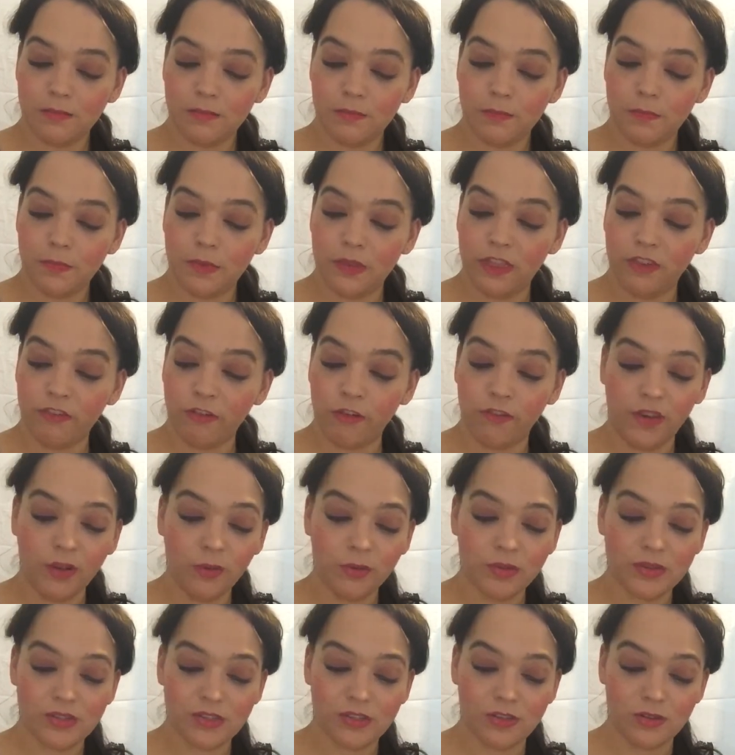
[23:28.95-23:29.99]
But the ravine
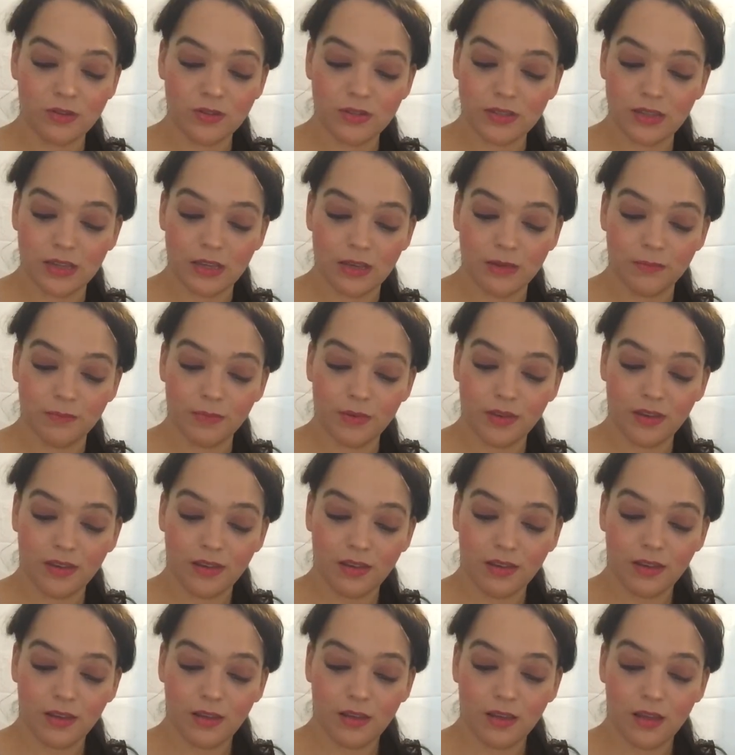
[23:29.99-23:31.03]
was too steep,
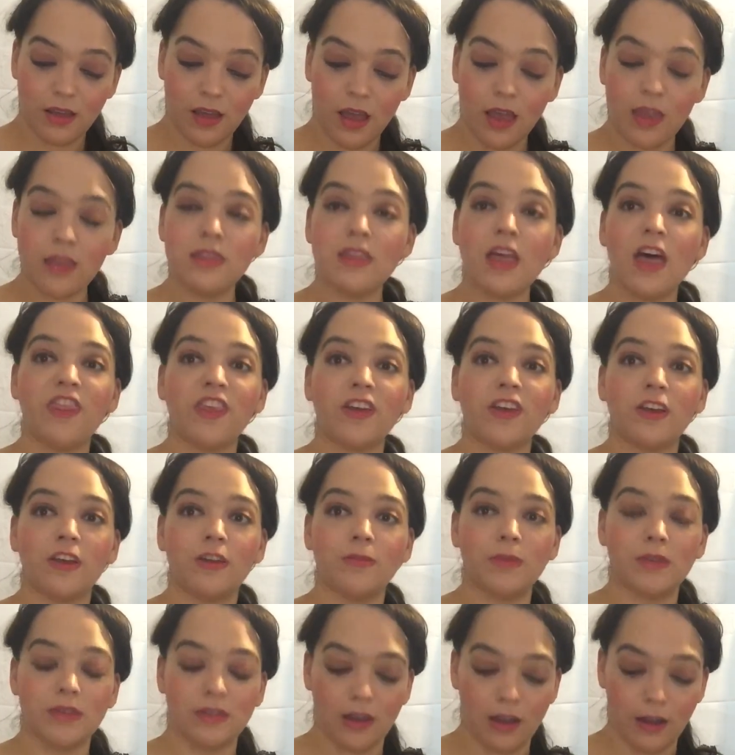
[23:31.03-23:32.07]
and nothing could be
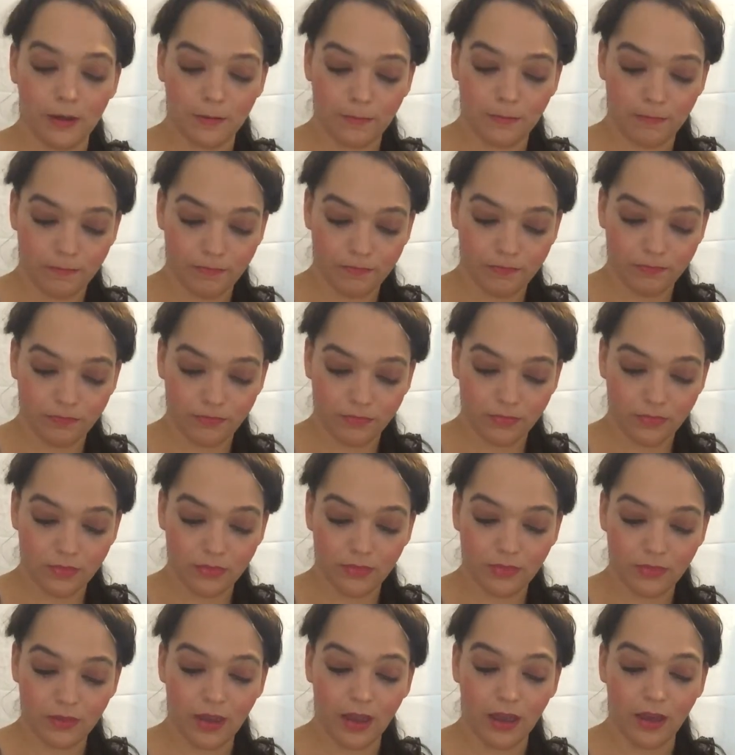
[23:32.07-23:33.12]
done.
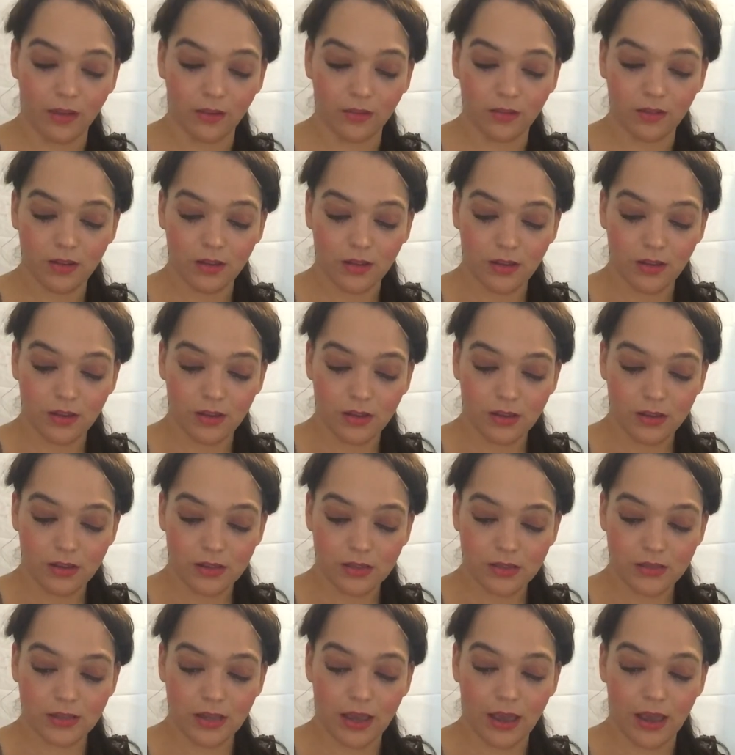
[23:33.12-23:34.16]
Down,
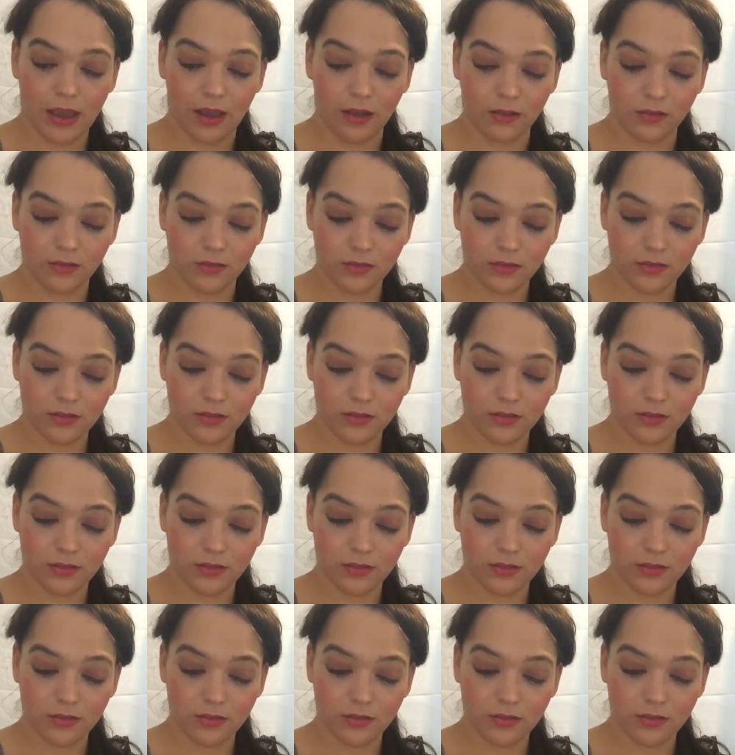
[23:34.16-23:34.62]
down,